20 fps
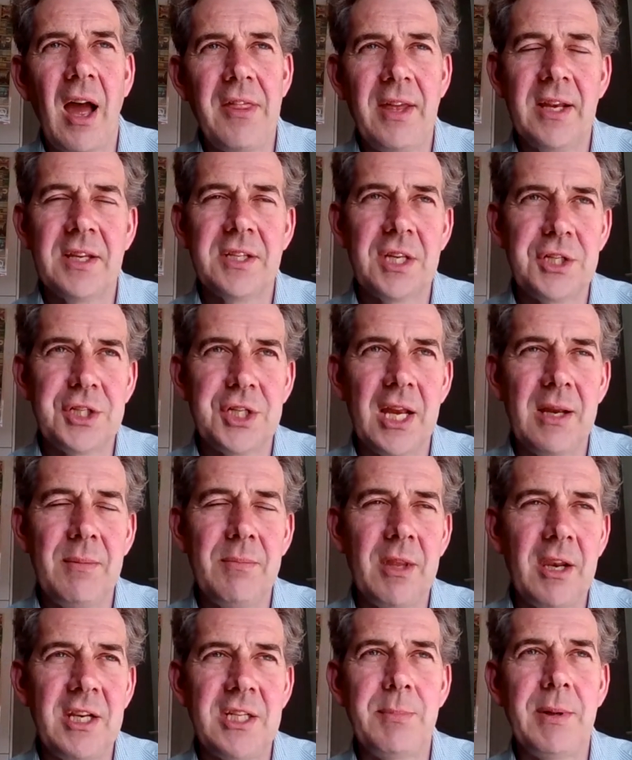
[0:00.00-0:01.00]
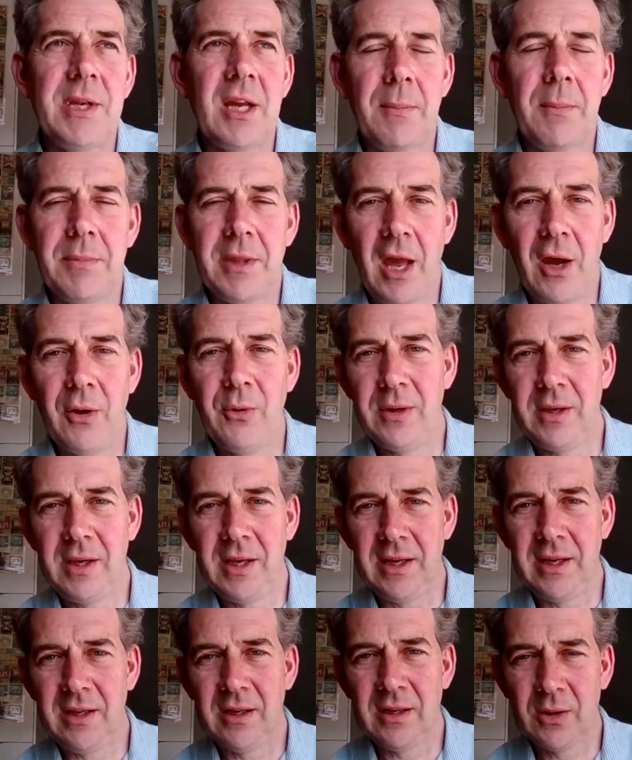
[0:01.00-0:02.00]
I think it's a shame that it's become the
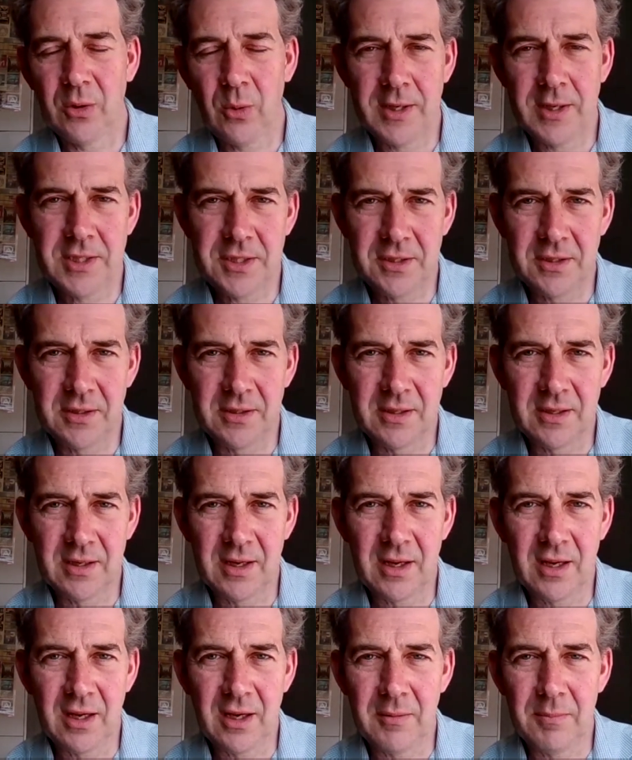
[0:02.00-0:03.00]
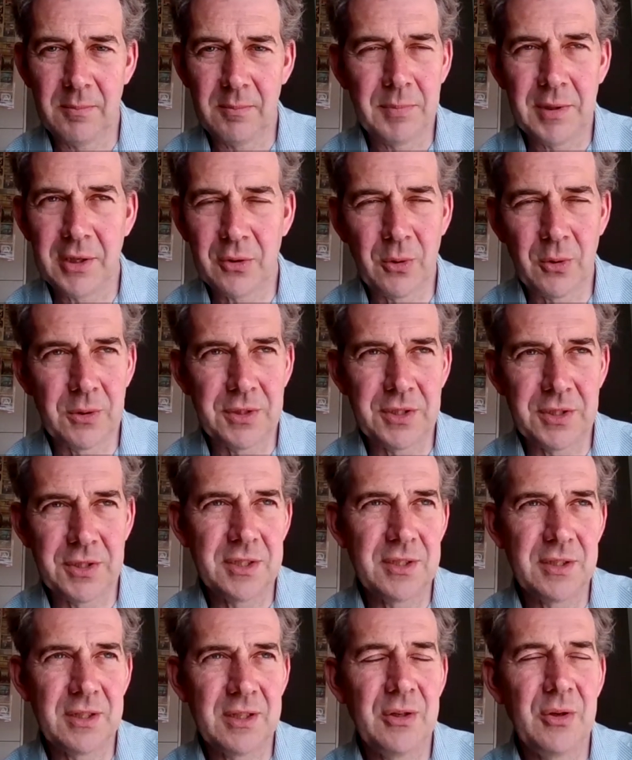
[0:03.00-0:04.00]
only question um,
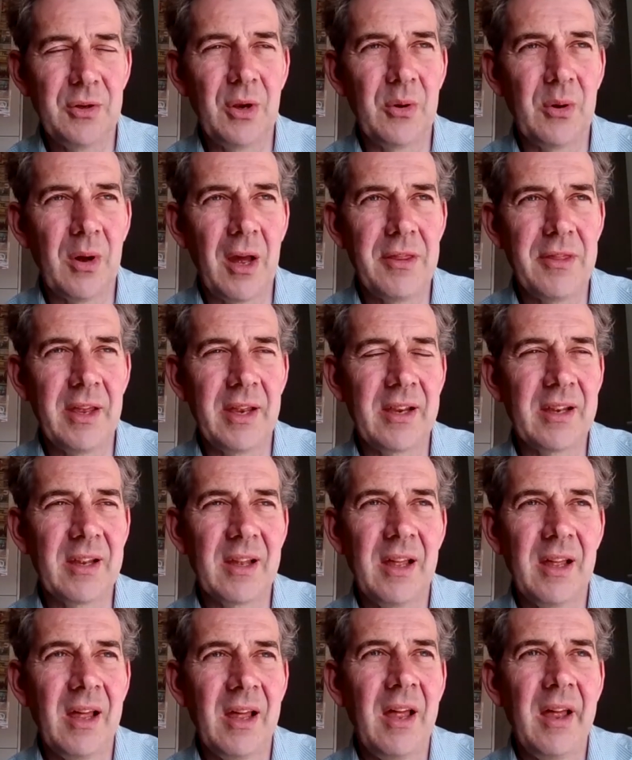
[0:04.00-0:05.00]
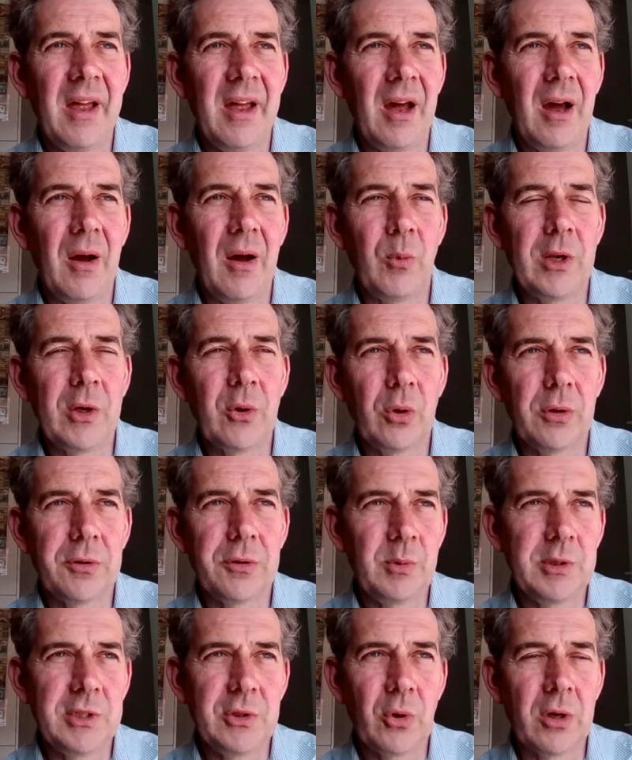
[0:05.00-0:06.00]
because you know I think uh, we call
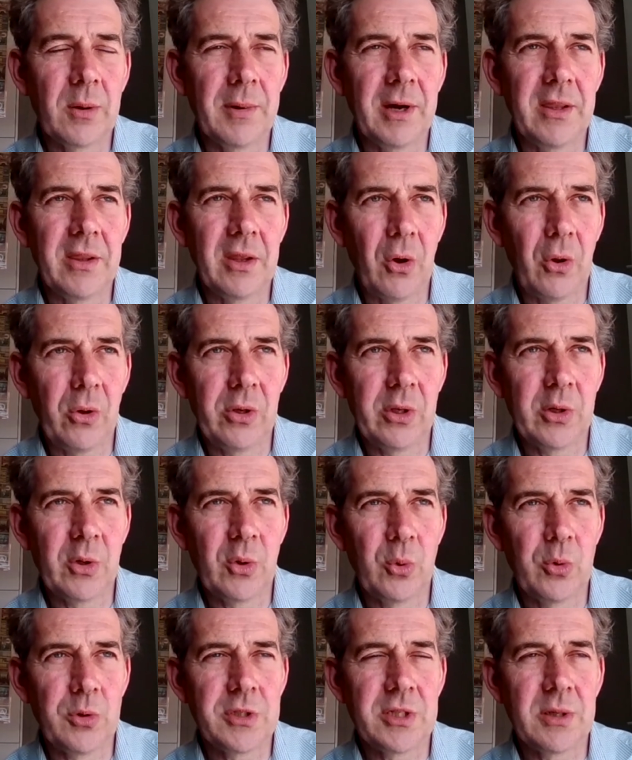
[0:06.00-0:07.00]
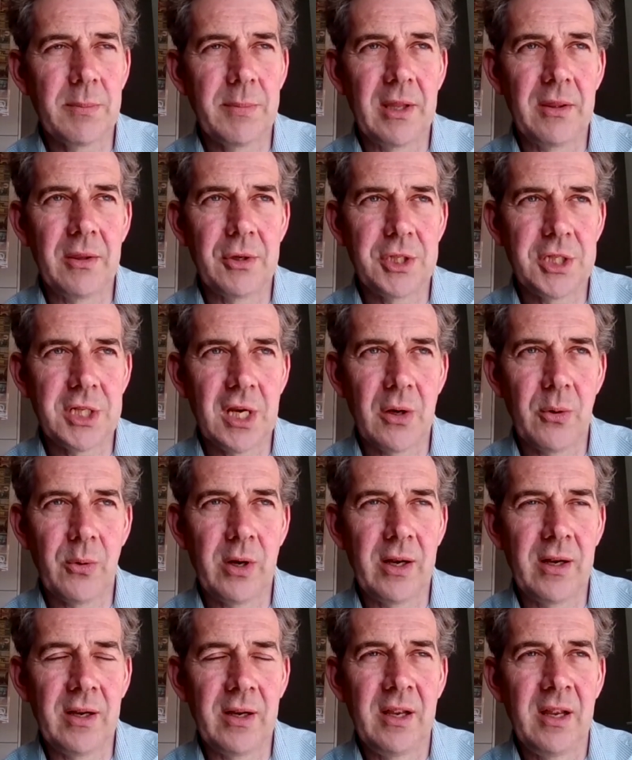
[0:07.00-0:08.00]
we talk about the Holocaust, about the
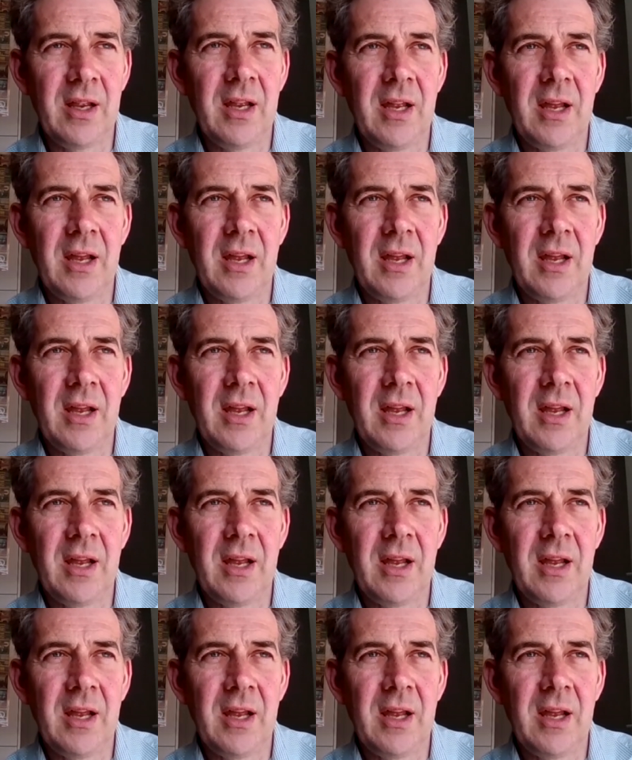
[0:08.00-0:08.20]
Shoah.